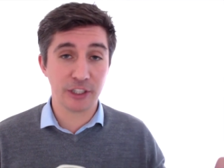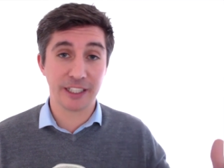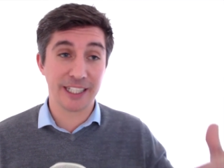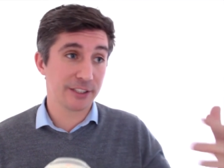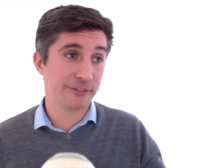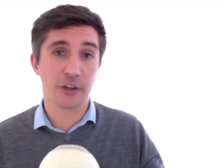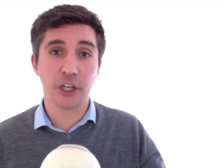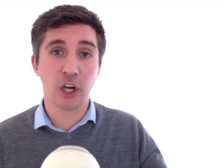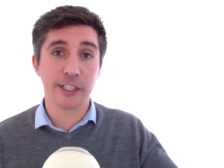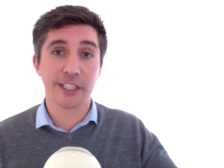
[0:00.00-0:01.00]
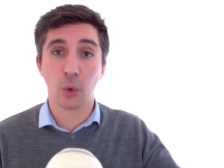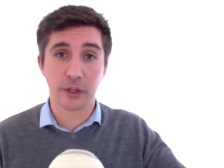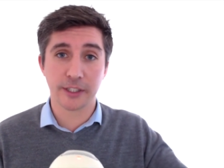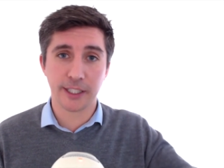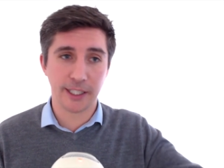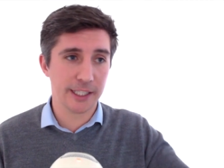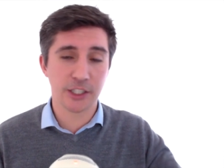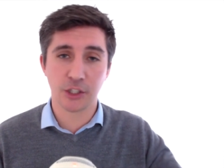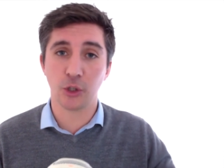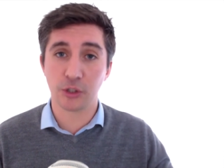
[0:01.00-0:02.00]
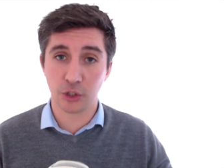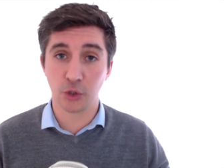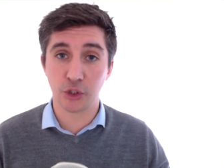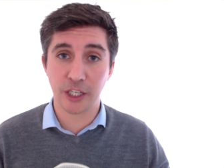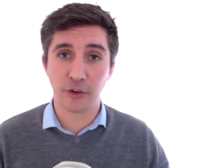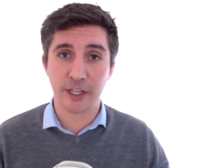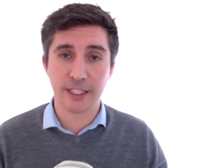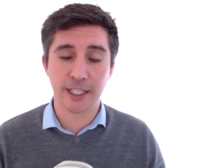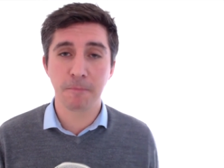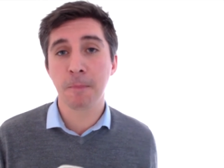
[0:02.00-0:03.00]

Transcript: you think that's a very high quality list you're, you're generating,